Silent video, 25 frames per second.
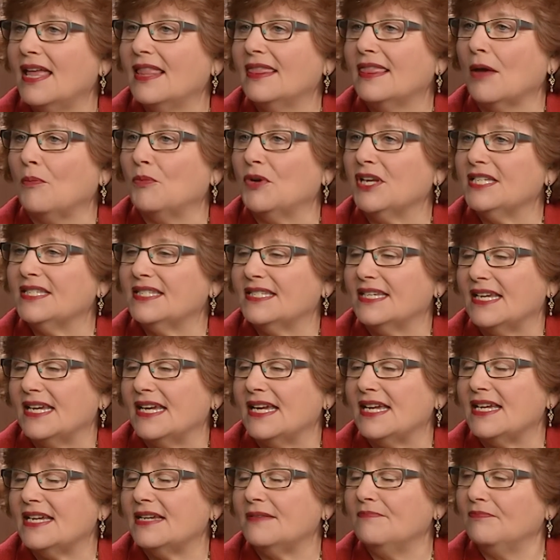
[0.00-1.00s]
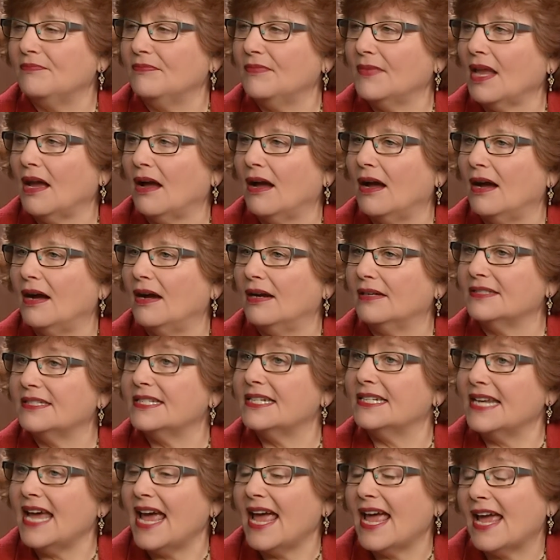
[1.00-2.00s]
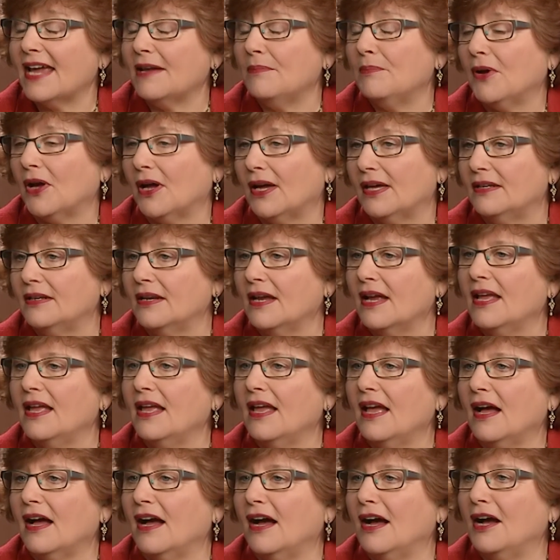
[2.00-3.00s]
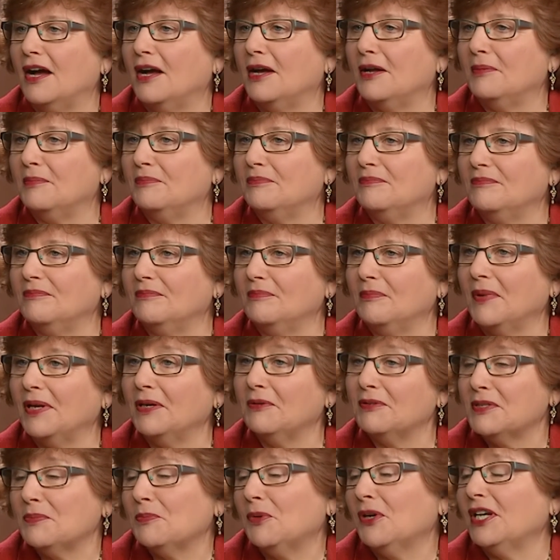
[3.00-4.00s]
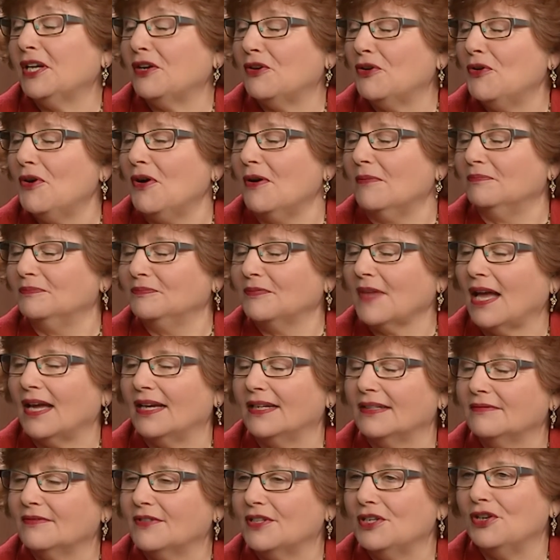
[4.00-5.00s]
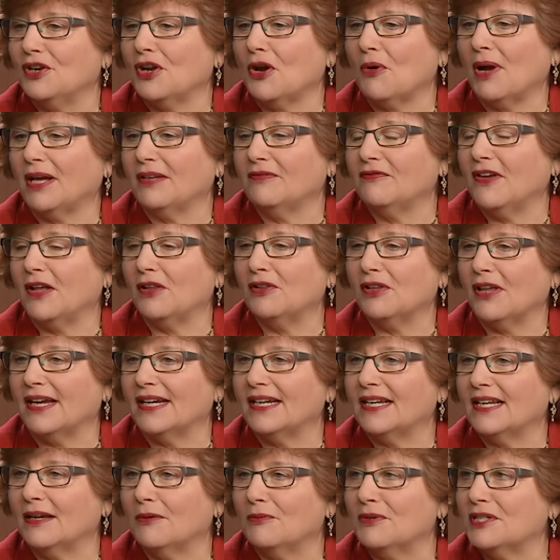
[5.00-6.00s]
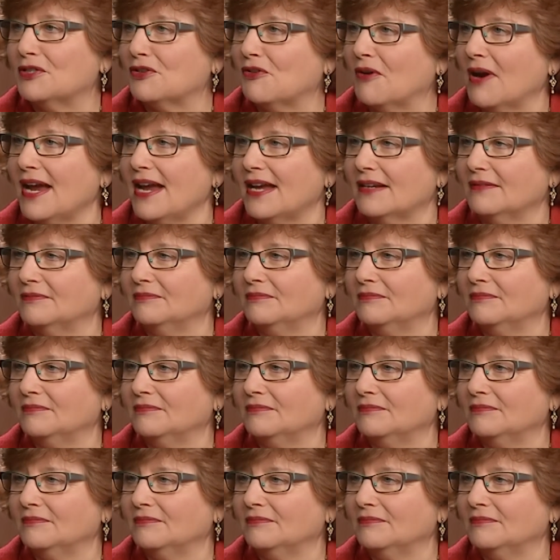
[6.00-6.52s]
than we see today. But it was pretty cool. I felt like it was great.